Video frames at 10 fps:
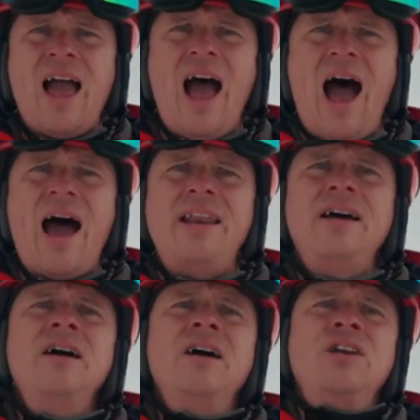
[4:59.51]
And
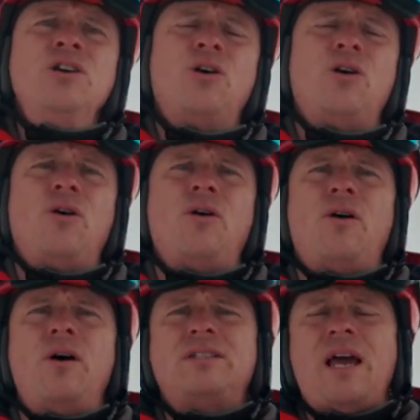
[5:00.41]

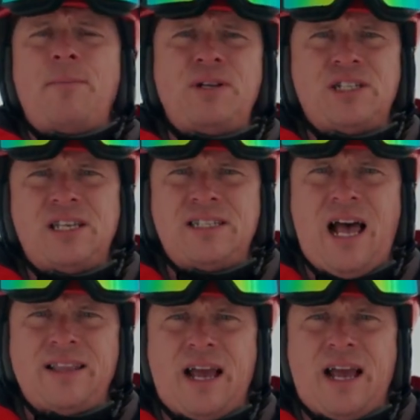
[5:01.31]
your temperatures in Zell